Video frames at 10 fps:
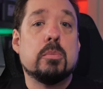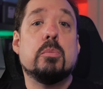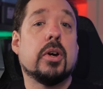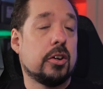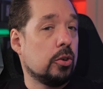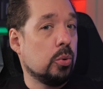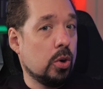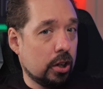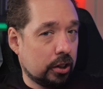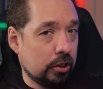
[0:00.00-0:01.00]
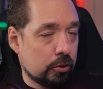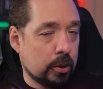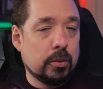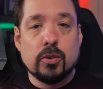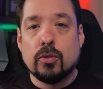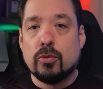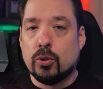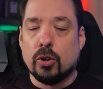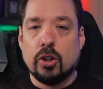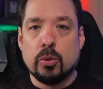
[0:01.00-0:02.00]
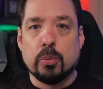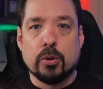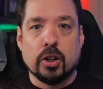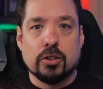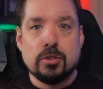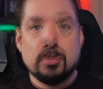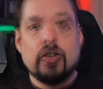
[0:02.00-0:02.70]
better quality strip for a lower price.